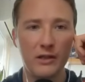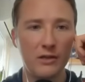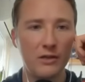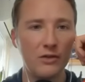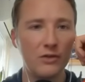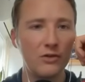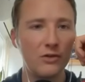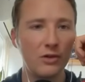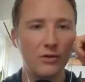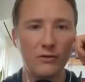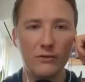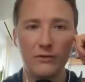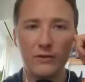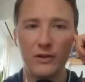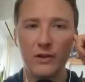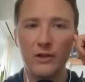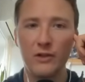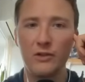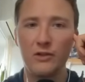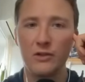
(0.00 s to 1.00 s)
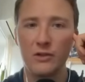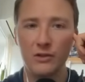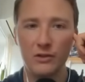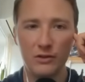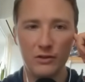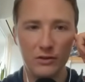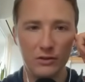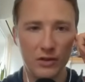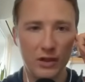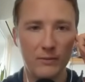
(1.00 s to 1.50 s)
There's drone footage and
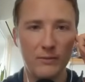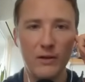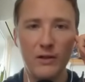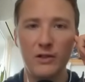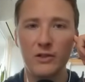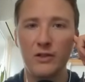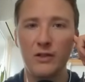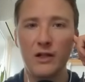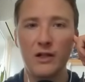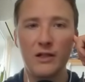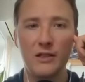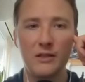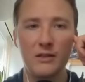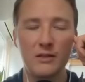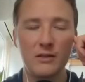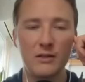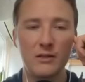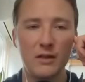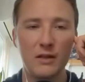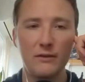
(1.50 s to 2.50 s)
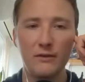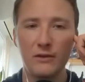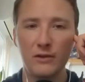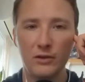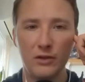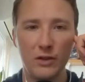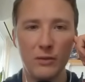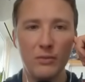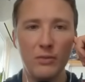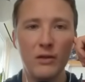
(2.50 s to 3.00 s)
tripod shots of a
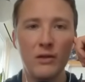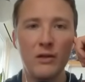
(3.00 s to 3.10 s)
trip.